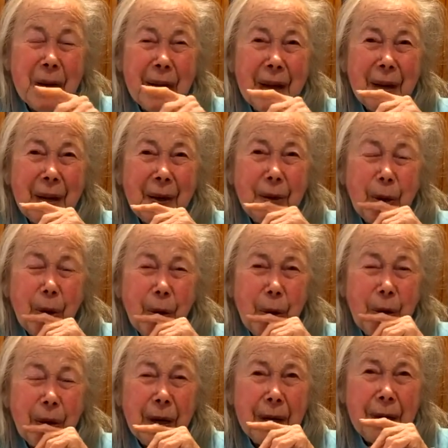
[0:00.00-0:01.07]
Who took the
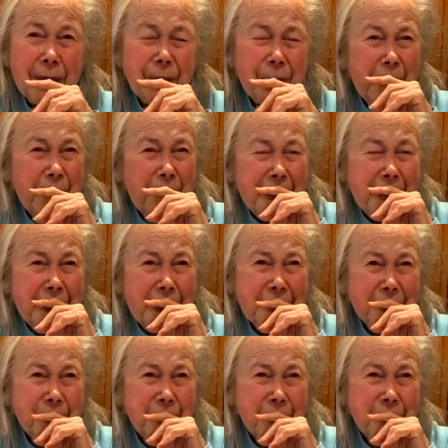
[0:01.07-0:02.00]
photograph 30 years ago?